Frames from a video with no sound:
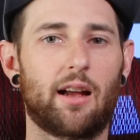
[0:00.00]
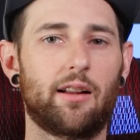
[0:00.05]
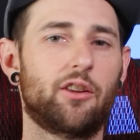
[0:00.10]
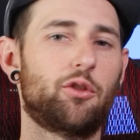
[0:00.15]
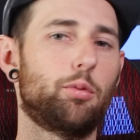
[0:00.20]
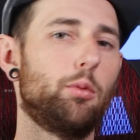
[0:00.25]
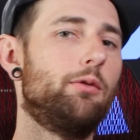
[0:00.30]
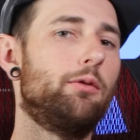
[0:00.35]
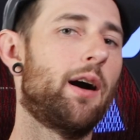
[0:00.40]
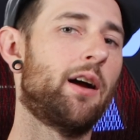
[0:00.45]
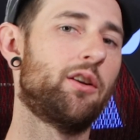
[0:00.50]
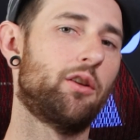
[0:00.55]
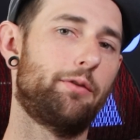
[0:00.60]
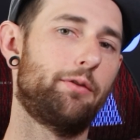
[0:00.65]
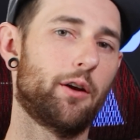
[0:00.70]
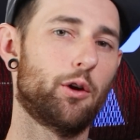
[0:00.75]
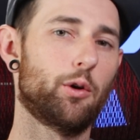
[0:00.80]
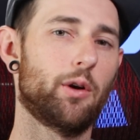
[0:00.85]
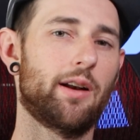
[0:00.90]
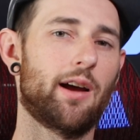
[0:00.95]
Now let's move on to
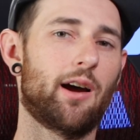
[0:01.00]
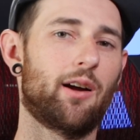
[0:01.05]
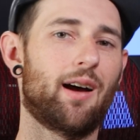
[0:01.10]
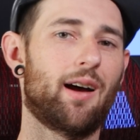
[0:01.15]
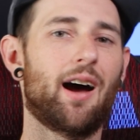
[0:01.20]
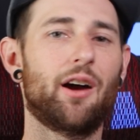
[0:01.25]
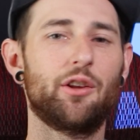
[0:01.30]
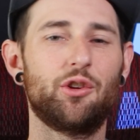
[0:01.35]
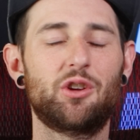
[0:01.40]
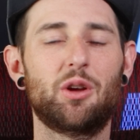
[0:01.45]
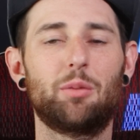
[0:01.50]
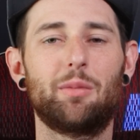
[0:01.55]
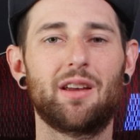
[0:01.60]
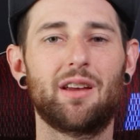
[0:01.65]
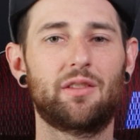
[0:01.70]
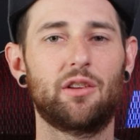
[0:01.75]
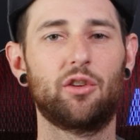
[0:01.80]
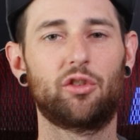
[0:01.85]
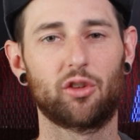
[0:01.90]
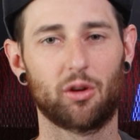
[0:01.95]
figuring out how you can
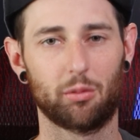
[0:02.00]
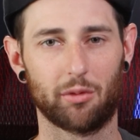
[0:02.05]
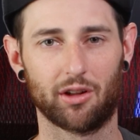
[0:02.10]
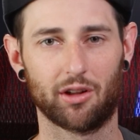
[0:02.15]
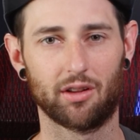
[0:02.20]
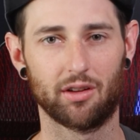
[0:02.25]
make these sermon